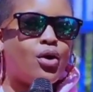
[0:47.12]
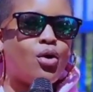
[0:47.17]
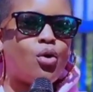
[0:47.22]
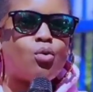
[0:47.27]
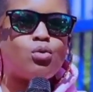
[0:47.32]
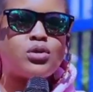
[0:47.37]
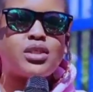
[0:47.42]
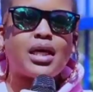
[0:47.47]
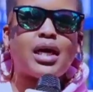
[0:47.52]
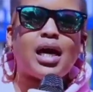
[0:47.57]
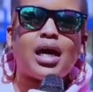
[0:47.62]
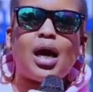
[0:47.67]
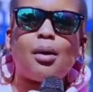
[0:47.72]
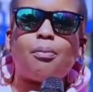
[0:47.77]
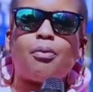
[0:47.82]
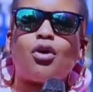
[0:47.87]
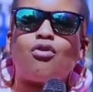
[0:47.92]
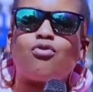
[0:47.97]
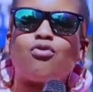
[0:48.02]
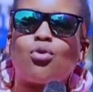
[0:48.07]
we'll take a
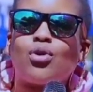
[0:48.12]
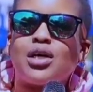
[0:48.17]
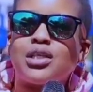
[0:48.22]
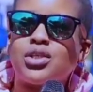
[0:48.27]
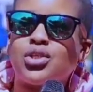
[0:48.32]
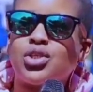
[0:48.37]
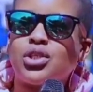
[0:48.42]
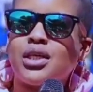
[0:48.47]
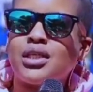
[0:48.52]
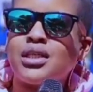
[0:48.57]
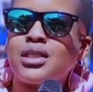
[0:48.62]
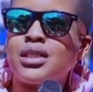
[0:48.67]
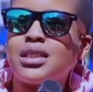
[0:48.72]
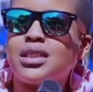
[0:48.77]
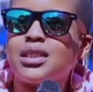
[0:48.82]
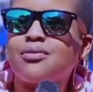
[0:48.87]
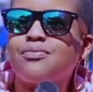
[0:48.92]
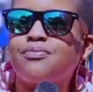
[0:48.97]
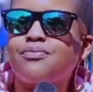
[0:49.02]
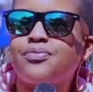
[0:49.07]
couple of
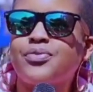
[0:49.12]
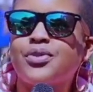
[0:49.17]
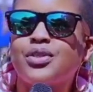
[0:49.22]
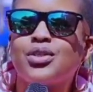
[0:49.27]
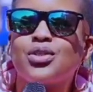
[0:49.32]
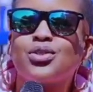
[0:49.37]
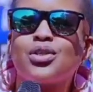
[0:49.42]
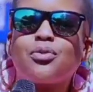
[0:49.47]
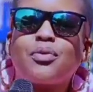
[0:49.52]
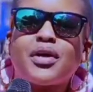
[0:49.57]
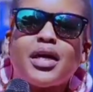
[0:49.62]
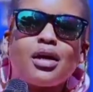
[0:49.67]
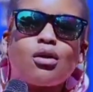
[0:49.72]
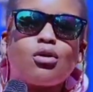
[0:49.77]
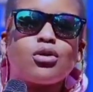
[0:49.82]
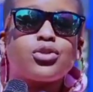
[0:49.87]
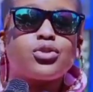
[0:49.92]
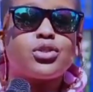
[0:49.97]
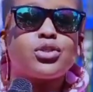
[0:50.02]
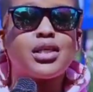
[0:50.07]
questions so that we can
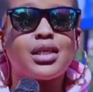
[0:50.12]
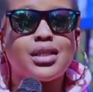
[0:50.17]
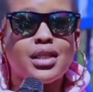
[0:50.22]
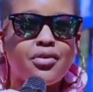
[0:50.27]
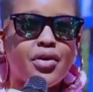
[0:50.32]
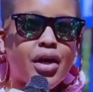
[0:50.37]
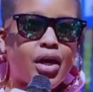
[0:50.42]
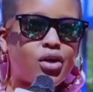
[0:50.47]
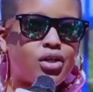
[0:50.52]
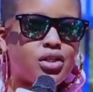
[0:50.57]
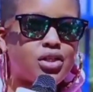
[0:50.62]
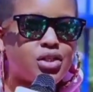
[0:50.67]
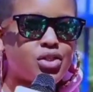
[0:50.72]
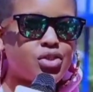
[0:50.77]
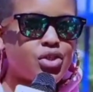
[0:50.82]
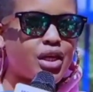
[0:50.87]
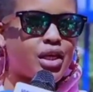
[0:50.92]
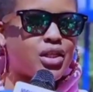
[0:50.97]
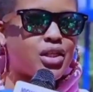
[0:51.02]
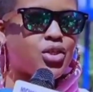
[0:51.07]
also set the record
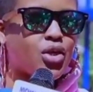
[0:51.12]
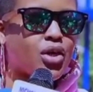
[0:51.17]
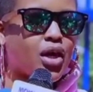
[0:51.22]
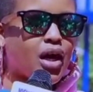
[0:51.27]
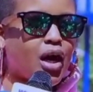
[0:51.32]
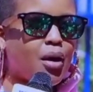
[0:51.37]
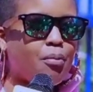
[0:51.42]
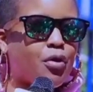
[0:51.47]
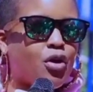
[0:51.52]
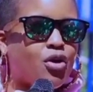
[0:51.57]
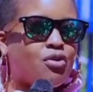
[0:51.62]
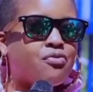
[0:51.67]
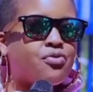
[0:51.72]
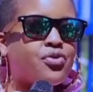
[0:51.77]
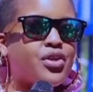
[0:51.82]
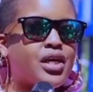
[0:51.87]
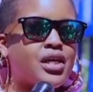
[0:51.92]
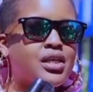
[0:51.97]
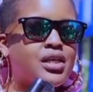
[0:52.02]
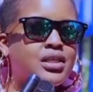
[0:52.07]
straight on a couple of
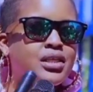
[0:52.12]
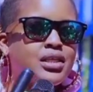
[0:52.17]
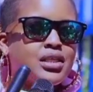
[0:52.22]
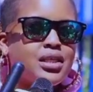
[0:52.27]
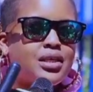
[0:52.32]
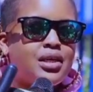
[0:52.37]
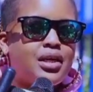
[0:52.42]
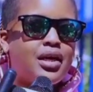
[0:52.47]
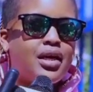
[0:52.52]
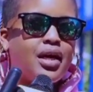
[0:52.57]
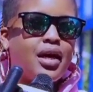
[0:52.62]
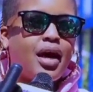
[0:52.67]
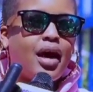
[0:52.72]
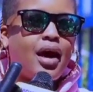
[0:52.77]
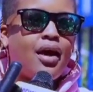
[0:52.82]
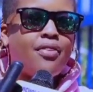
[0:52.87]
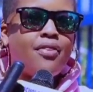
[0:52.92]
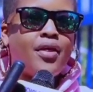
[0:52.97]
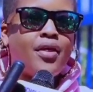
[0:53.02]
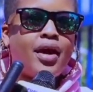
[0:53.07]
things.
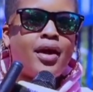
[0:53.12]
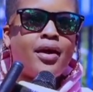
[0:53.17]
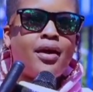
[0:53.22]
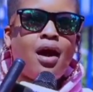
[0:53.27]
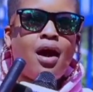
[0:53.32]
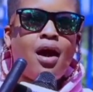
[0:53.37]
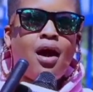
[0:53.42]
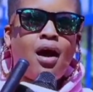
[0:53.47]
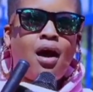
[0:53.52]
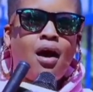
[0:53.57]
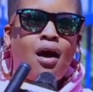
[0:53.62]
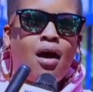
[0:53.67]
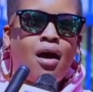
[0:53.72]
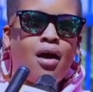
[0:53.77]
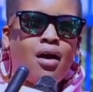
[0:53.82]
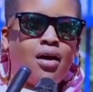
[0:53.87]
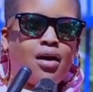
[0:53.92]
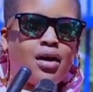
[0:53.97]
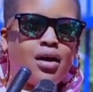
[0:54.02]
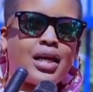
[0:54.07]
And then,
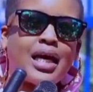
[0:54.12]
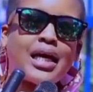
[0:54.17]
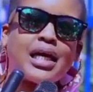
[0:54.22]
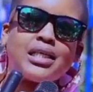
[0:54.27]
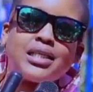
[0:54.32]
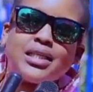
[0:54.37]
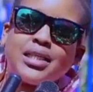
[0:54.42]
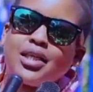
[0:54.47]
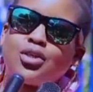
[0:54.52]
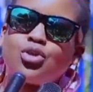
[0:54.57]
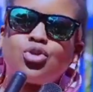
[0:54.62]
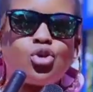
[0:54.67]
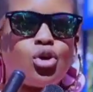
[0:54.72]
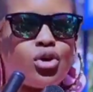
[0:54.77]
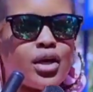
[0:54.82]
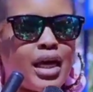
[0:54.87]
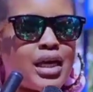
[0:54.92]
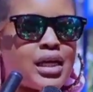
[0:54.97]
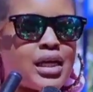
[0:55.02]
like I said, tutaongea